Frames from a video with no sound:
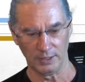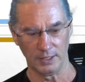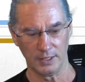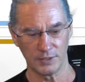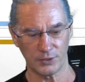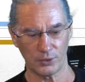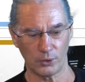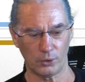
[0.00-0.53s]

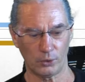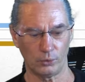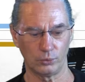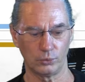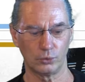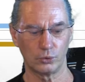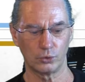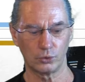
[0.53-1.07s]
So
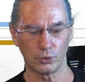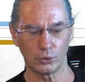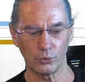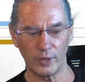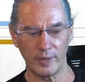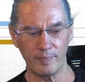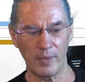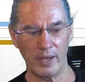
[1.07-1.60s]
to
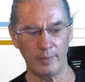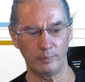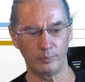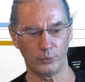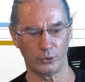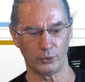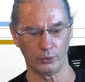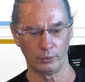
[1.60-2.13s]

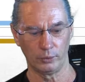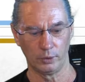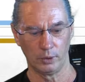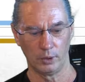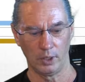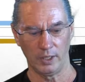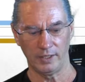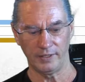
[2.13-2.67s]
remember
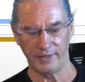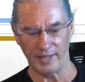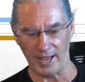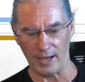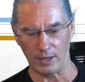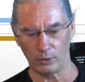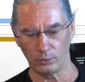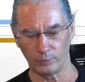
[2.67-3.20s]

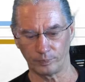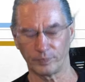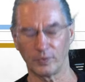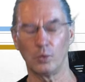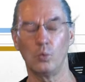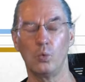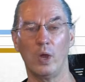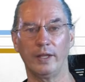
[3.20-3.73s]
now,
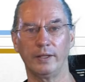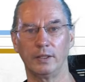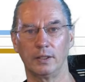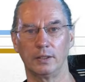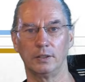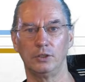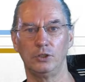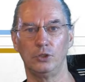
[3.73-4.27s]
when
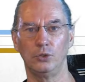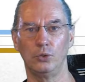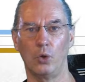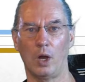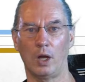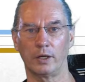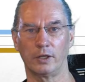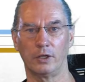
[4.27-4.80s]
you
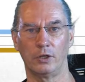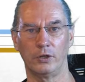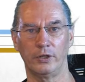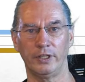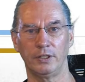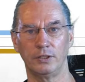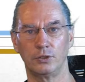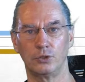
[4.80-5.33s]
are
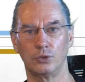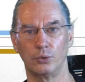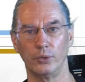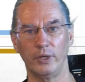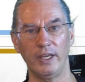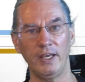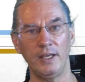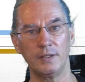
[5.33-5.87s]
going to
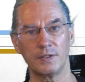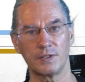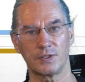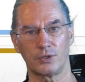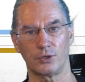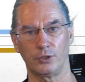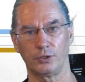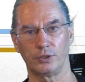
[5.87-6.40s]

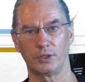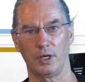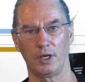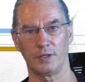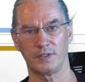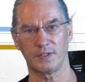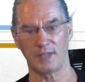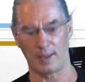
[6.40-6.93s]
insert a
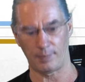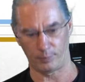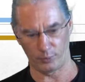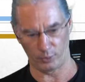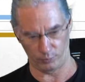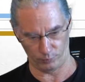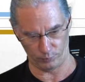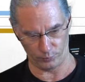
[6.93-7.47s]

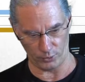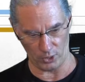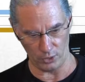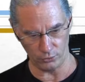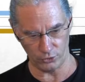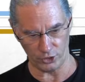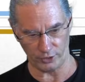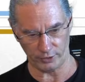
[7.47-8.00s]

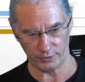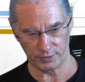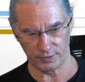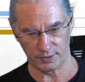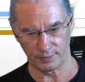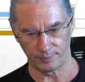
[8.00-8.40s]
sub-project,